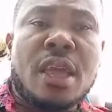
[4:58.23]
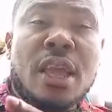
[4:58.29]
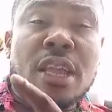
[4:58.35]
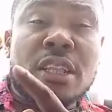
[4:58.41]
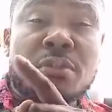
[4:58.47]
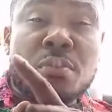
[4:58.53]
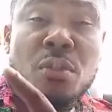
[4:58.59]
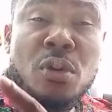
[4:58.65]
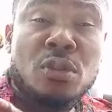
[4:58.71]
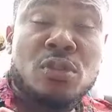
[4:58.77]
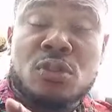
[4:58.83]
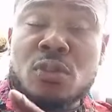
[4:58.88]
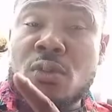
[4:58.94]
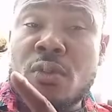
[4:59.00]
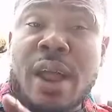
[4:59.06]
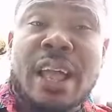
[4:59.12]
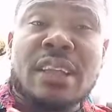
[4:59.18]
It
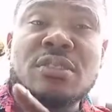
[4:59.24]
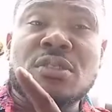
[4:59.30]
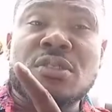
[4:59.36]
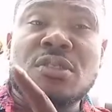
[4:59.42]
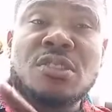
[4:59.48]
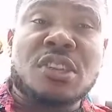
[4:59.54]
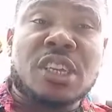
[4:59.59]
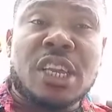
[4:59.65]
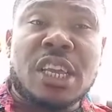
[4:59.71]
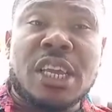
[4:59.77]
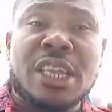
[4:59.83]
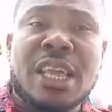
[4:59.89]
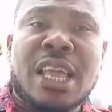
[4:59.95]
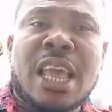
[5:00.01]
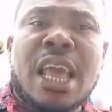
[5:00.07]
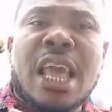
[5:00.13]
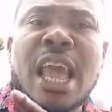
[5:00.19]
moisturize your skin,
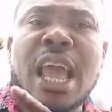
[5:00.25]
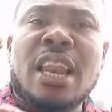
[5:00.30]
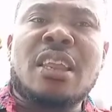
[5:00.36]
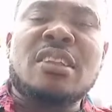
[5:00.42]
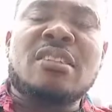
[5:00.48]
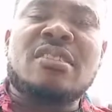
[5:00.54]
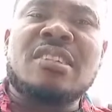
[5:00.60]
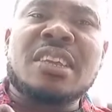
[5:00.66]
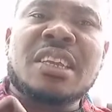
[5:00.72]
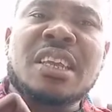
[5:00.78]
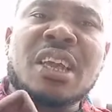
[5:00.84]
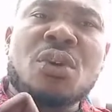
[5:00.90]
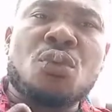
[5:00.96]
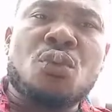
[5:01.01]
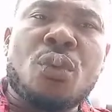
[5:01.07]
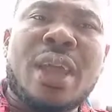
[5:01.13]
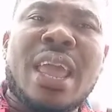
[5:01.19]
and it take
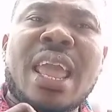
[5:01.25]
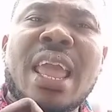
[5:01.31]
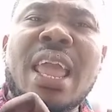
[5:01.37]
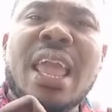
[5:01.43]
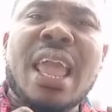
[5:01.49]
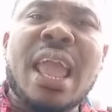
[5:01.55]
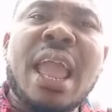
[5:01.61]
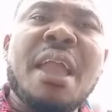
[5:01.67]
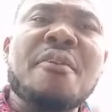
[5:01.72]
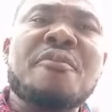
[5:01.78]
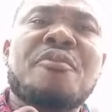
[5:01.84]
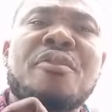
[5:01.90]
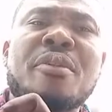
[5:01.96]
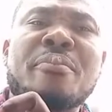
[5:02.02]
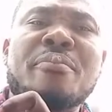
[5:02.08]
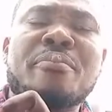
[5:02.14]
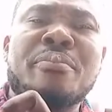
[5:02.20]
away
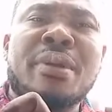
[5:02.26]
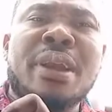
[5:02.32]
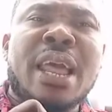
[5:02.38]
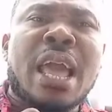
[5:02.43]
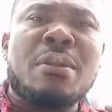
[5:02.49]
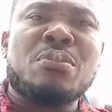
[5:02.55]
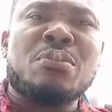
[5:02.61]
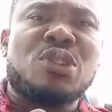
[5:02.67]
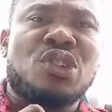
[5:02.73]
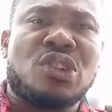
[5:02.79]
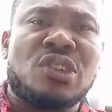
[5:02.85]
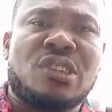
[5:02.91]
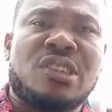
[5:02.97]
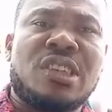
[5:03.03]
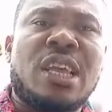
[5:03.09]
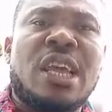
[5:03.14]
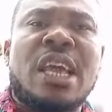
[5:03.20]
every blemishes.